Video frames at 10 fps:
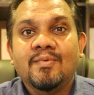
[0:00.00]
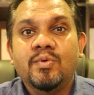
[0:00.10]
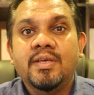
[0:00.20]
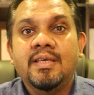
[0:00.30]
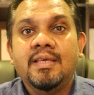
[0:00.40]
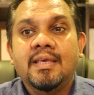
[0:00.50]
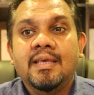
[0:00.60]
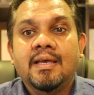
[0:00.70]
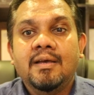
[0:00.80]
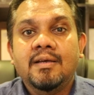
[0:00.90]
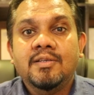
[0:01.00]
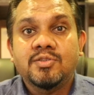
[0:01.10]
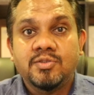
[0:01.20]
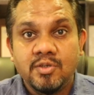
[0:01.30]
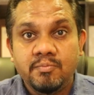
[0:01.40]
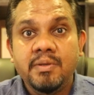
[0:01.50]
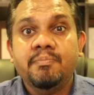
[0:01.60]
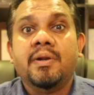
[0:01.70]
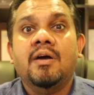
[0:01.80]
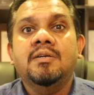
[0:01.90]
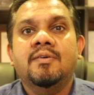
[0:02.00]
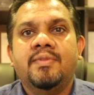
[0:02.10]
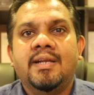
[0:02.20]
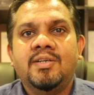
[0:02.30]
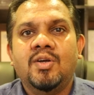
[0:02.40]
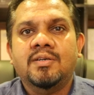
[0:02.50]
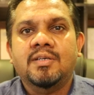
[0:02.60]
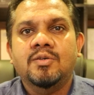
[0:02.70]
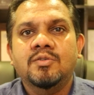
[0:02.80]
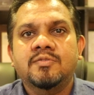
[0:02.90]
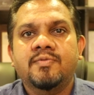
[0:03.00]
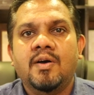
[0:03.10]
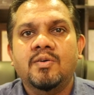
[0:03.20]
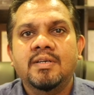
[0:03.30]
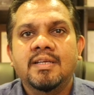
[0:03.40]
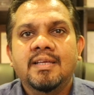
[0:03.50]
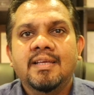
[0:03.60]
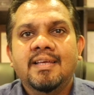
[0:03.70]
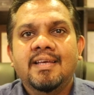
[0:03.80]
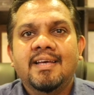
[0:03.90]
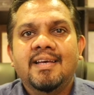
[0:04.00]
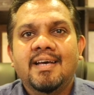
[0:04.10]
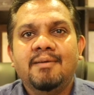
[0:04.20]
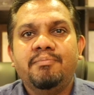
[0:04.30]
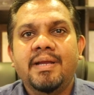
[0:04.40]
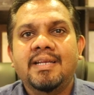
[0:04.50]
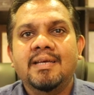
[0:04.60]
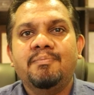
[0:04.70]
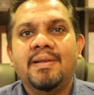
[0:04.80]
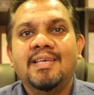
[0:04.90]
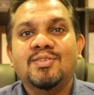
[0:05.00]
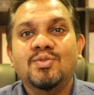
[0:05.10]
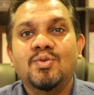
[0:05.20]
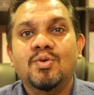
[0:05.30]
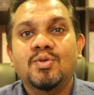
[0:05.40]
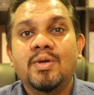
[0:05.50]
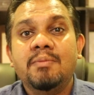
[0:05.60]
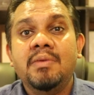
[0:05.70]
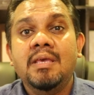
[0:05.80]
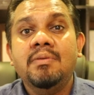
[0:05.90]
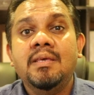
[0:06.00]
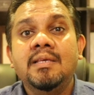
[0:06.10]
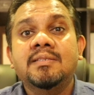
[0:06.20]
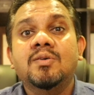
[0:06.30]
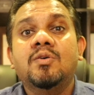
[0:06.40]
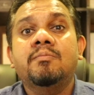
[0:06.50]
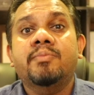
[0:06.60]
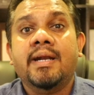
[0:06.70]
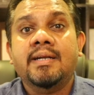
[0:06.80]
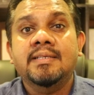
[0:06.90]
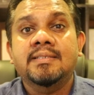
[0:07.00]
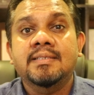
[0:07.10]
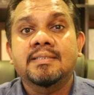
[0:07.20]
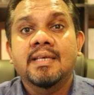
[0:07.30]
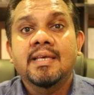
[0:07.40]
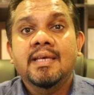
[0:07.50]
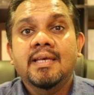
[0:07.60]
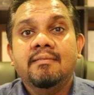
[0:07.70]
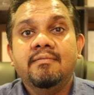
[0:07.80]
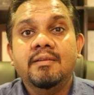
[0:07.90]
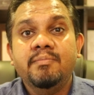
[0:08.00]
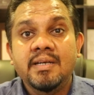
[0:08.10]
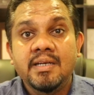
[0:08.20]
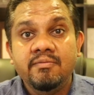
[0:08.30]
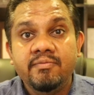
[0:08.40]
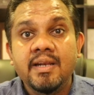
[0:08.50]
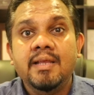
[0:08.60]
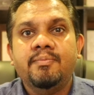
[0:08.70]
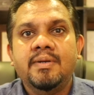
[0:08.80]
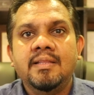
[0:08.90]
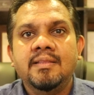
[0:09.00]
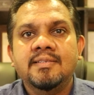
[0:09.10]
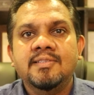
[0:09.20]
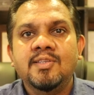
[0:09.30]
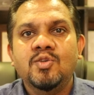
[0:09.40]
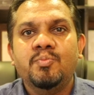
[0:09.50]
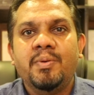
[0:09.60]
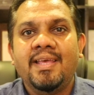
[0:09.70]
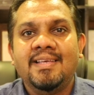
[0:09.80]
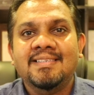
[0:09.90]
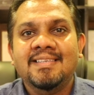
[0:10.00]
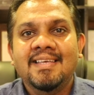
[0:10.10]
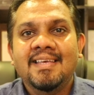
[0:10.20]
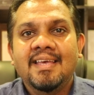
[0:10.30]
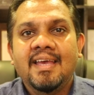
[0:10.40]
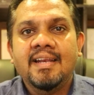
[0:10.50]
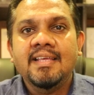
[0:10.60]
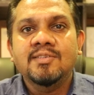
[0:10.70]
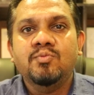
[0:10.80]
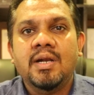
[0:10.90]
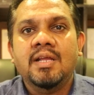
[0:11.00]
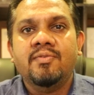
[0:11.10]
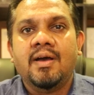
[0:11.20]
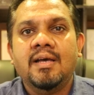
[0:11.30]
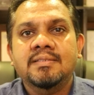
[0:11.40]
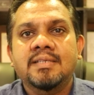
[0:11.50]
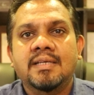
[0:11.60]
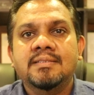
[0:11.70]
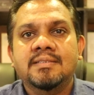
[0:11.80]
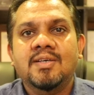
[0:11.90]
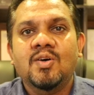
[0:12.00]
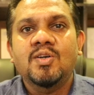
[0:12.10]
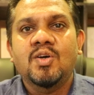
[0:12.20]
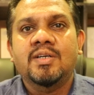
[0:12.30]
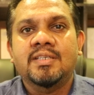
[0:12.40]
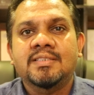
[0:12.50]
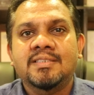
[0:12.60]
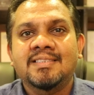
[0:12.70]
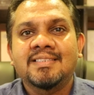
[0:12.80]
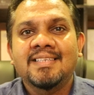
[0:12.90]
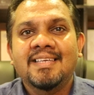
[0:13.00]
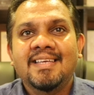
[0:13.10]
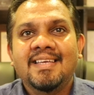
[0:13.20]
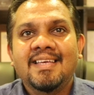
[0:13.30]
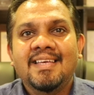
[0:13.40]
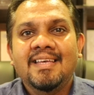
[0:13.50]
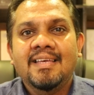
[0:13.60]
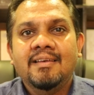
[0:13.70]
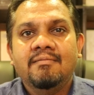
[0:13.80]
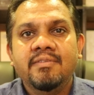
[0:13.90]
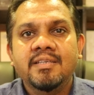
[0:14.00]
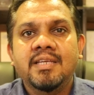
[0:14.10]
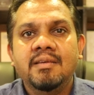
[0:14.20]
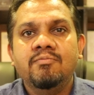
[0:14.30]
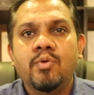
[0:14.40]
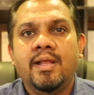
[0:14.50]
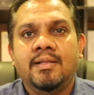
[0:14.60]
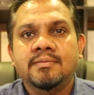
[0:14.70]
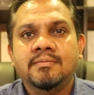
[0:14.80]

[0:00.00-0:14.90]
We should be proud of that doctor who's found a better place to go to, and maybe his own practices will be developed in this new place, and he's one of our sons or daughters. Wish him well.